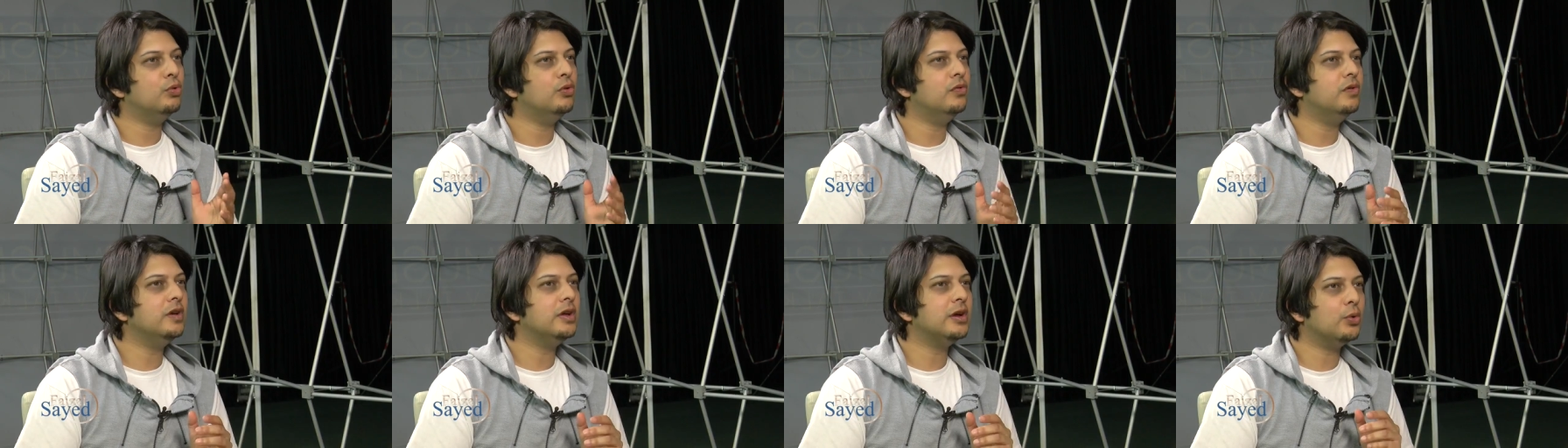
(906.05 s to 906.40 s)

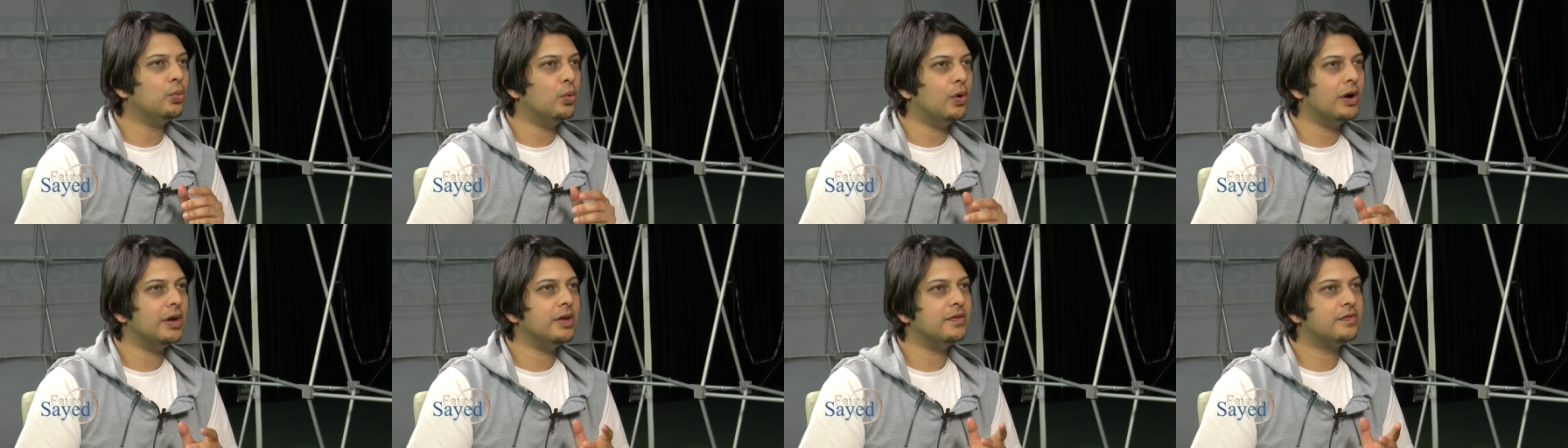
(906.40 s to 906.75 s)

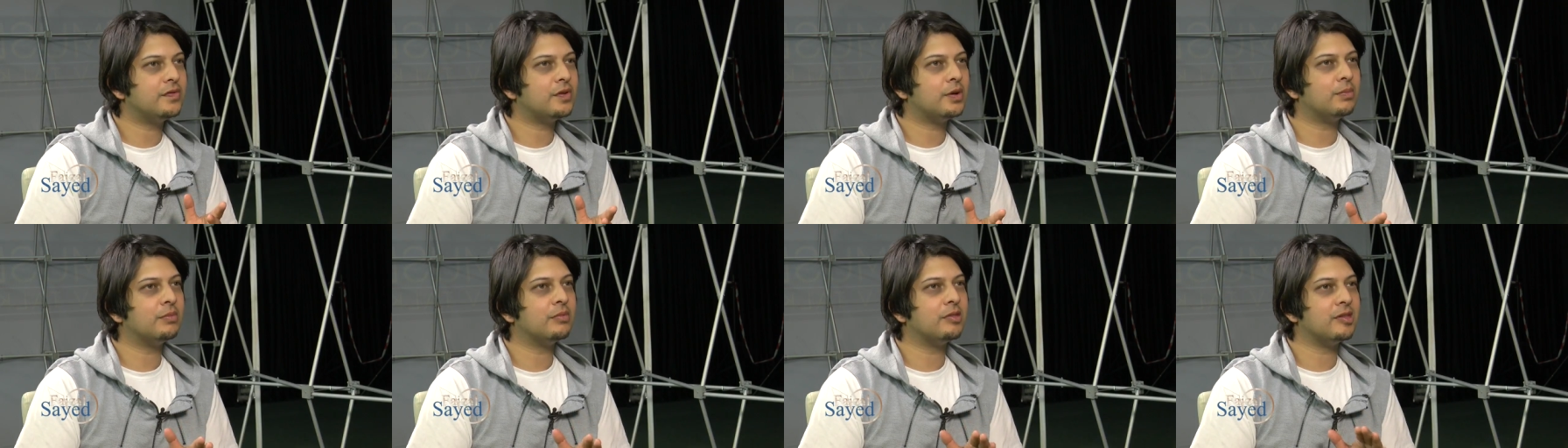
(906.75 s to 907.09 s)
moving
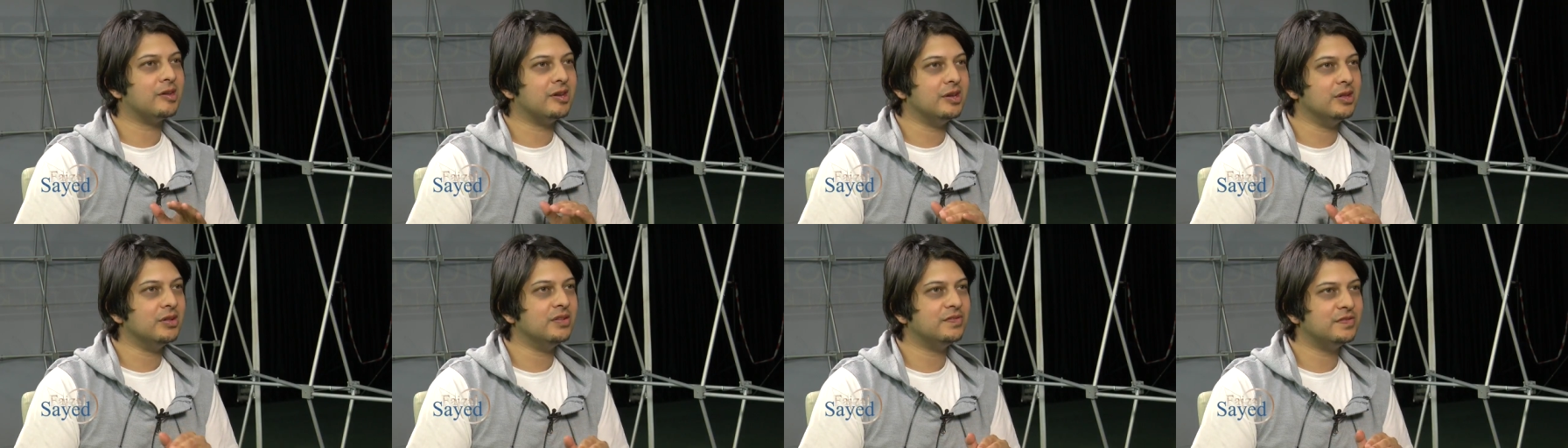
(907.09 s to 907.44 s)
away
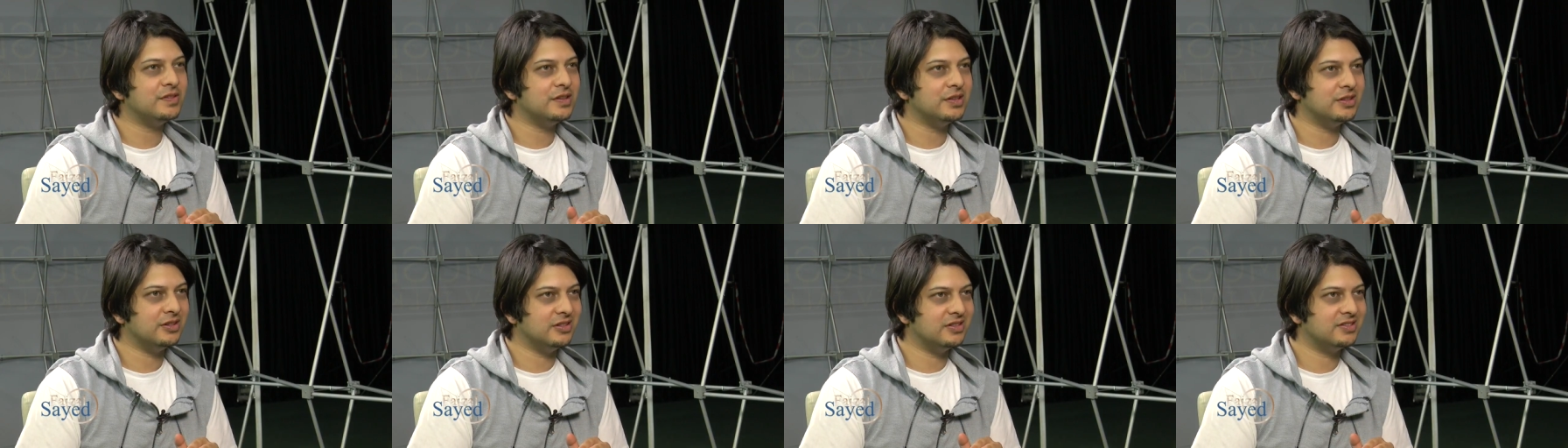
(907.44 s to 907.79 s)
from the
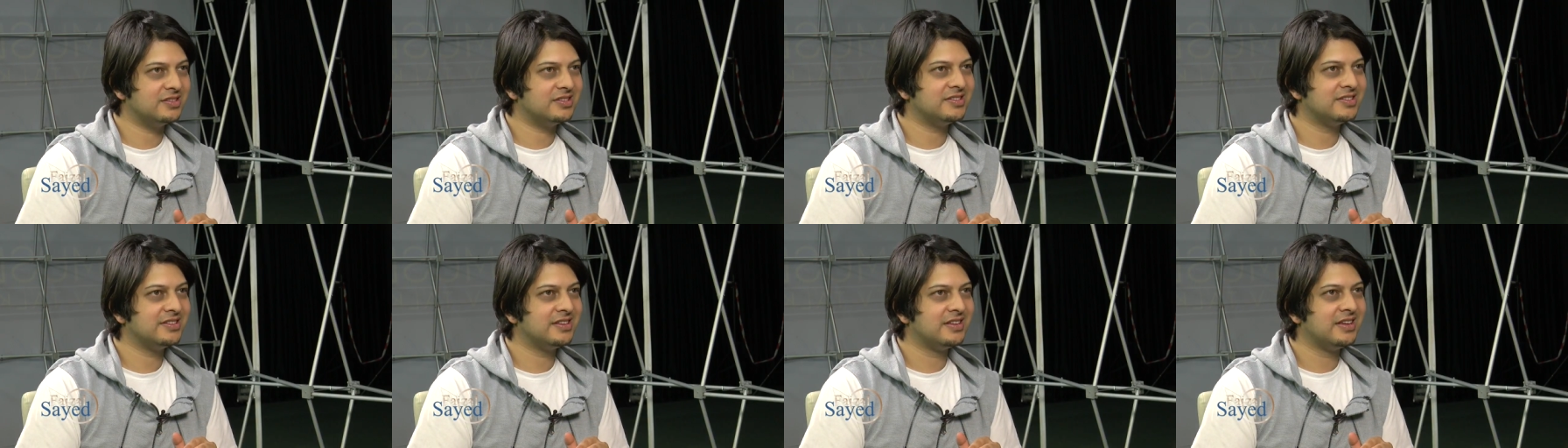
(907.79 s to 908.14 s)
real
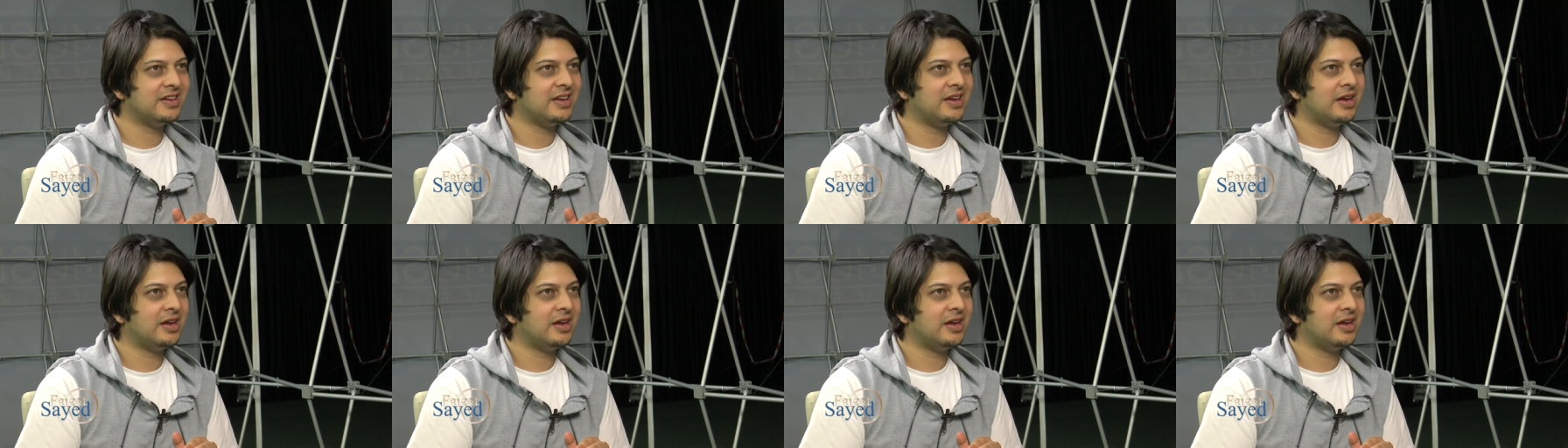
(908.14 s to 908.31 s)
field,